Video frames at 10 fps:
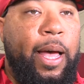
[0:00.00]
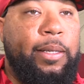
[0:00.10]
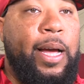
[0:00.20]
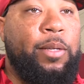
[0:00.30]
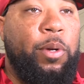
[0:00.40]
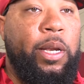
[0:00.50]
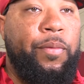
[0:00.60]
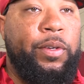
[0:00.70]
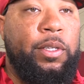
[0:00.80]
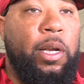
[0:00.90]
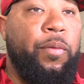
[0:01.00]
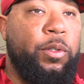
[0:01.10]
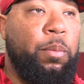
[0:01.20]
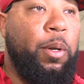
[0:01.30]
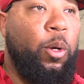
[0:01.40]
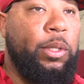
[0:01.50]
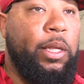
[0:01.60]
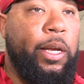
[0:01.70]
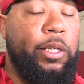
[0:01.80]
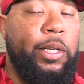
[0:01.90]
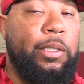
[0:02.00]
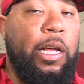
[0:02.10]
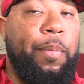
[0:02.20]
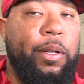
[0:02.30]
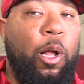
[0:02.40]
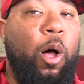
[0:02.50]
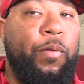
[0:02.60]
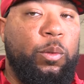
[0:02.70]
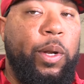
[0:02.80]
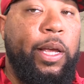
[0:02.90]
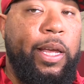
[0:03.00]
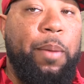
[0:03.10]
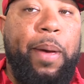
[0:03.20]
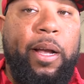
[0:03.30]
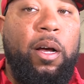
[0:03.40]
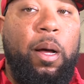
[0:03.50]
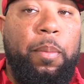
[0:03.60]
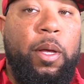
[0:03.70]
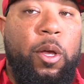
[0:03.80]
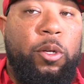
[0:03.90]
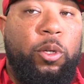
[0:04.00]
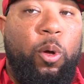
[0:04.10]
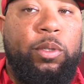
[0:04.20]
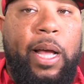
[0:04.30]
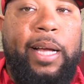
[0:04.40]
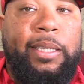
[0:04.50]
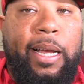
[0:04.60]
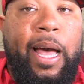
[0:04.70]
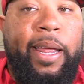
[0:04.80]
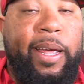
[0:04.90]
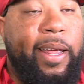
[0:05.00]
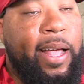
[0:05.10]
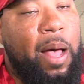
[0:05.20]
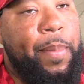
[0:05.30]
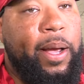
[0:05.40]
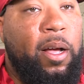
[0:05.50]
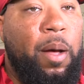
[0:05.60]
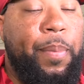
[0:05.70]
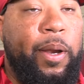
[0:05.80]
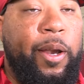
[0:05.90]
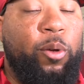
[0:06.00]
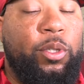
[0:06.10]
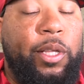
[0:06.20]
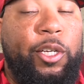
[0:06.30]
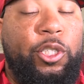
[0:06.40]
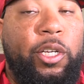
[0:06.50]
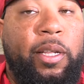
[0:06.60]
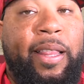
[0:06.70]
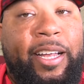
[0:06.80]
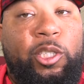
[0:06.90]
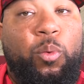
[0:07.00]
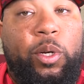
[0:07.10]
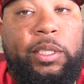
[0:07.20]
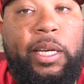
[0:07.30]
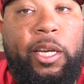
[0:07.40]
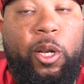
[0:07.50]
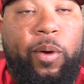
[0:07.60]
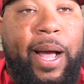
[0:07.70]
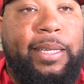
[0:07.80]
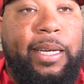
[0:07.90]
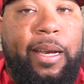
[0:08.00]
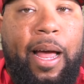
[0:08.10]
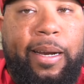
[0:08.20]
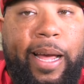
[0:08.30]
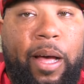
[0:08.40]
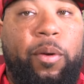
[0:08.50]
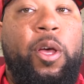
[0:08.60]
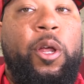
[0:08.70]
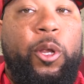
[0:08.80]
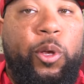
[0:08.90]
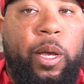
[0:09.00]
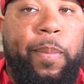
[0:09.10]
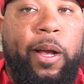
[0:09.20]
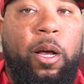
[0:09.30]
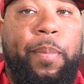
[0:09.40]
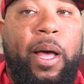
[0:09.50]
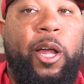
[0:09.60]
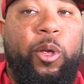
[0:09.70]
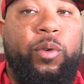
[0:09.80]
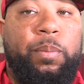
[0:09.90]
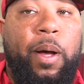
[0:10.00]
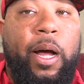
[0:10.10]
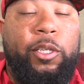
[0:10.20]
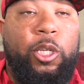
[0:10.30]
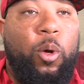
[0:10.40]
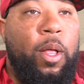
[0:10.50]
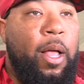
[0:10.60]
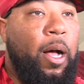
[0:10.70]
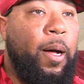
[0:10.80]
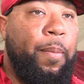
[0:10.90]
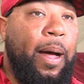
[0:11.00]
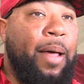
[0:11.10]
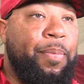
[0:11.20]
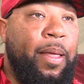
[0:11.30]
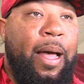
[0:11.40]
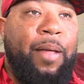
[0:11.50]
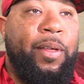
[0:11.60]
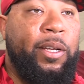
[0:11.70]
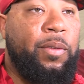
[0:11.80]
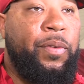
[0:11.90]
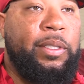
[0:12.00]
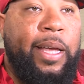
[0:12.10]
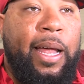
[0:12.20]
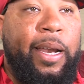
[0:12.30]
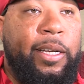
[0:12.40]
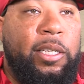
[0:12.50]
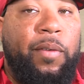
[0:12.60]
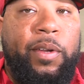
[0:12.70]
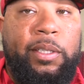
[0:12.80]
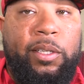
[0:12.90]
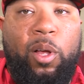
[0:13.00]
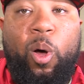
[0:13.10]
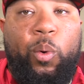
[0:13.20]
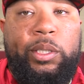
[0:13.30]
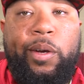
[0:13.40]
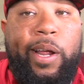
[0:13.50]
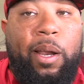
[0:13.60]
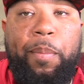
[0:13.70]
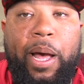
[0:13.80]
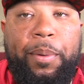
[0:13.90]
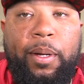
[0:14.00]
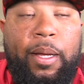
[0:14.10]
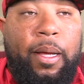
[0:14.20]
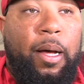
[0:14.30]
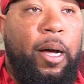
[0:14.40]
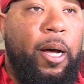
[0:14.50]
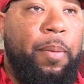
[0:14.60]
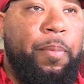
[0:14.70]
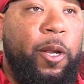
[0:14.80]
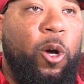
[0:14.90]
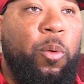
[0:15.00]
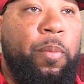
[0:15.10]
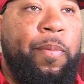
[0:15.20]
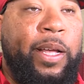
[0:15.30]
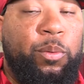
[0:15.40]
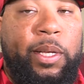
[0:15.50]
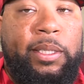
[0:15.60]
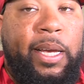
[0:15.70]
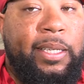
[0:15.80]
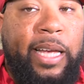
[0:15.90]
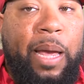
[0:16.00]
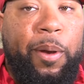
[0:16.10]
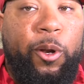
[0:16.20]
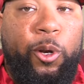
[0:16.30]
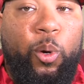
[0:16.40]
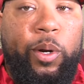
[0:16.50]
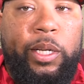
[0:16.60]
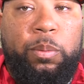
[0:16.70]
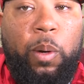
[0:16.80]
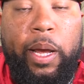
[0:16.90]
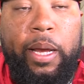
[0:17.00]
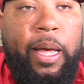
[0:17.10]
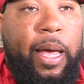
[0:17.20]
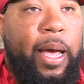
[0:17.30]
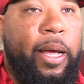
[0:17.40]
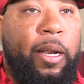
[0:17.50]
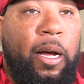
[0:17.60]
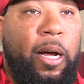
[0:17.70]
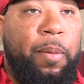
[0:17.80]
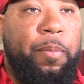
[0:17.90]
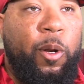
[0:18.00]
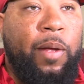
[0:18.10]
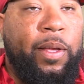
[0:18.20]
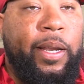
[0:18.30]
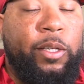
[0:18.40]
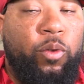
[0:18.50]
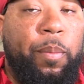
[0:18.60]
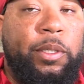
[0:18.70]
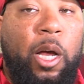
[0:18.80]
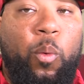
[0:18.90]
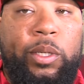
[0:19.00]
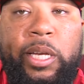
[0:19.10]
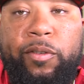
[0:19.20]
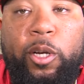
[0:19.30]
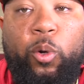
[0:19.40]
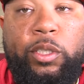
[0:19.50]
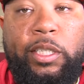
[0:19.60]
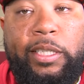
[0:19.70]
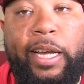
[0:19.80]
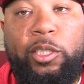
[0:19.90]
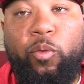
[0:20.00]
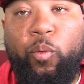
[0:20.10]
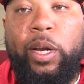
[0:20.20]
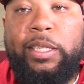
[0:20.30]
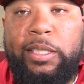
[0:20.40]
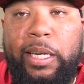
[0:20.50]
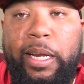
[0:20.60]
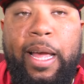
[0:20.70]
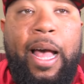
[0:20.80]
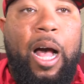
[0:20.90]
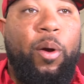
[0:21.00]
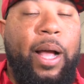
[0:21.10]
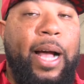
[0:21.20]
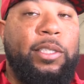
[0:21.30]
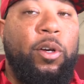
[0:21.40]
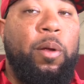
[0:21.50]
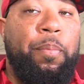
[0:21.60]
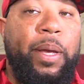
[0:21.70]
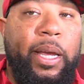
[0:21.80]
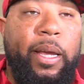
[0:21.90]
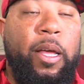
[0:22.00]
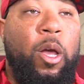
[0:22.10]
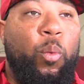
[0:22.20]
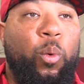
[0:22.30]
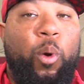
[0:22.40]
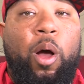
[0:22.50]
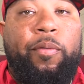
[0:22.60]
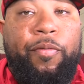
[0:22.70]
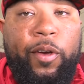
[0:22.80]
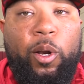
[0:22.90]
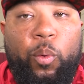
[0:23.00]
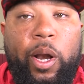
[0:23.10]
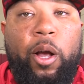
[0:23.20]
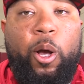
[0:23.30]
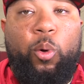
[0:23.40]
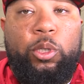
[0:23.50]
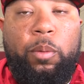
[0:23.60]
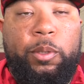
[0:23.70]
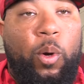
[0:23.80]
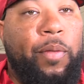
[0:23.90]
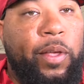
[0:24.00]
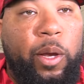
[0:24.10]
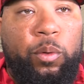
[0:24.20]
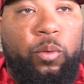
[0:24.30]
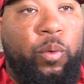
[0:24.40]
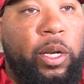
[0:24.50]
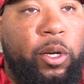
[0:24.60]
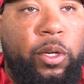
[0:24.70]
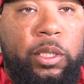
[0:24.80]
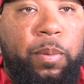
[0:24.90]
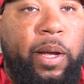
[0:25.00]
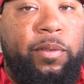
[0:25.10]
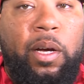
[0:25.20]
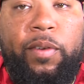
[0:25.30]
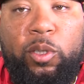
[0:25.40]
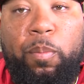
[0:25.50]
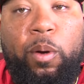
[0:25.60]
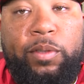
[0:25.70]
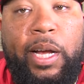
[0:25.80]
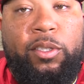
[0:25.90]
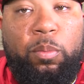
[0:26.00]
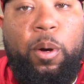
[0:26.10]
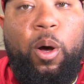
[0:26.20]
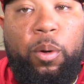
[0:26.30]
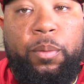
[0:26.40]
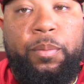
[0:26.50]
at times when the defense delivers the blows, I think it says a lot about the offense when they can get back up. So those guys that got hit, they got back up, and, and those are things you, that you want to see. You know, guys get knocked down, do you get back up, and how do you respond? So um, I, I think there's a physicality and toughness that's always here at Alabama. Uh, you know, that's what these kids came here to do and display. And, um, you know, I think that scrimmage always gives coaches a chance to really see how guys are going to be when we're off the field and we're not coaching them. So I think it was a really good display of toughness toughness on both sides of the ball.